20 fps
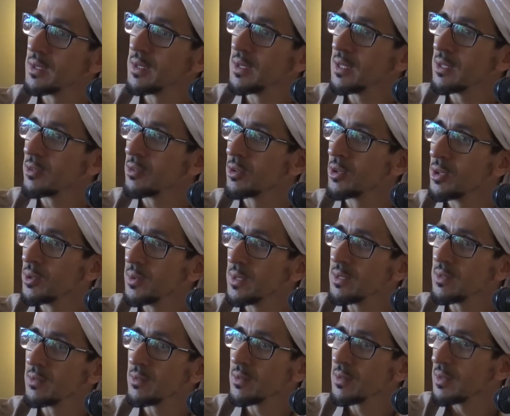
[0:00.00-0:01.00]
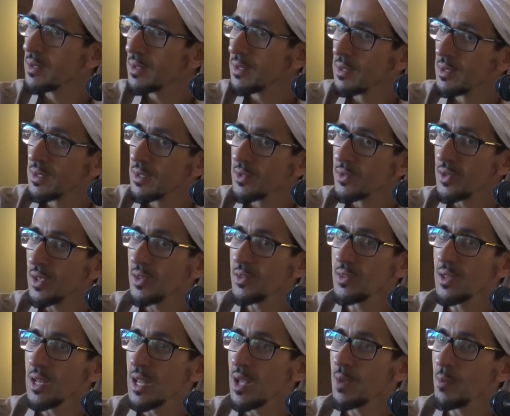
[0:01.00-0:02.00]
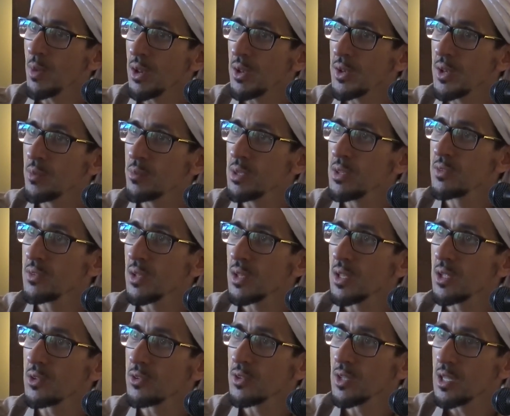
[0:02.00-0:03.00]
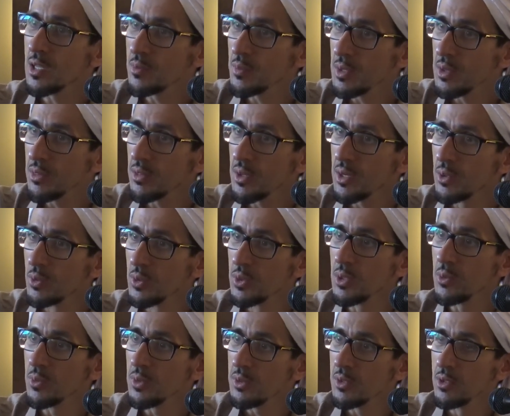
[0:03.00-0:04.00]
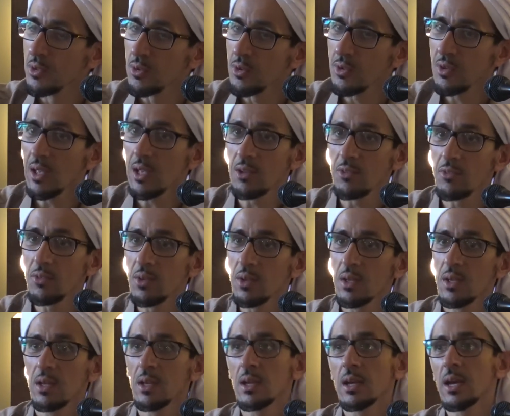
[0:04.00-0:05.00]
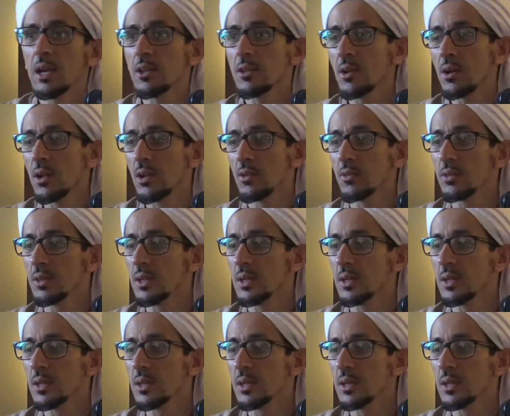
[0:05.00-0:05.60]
and go and say salam ala Nabi sallallahu alaihi wasallam in the Rawdah within yourself, and all of